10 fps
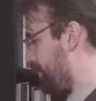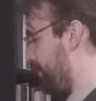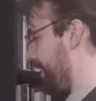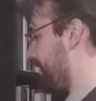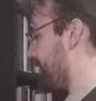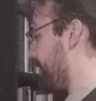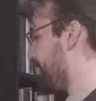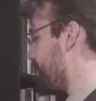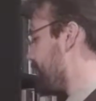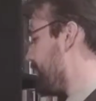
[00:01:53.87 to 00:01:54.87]
pieces to
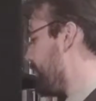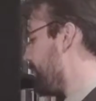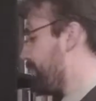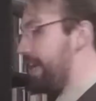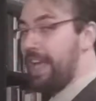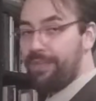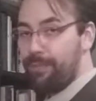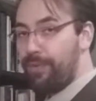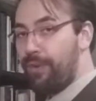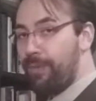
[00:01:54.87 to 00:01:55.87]
listen to, but I haven't
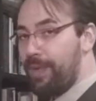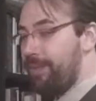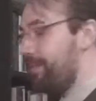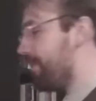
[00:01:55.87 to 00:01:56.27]
performed it.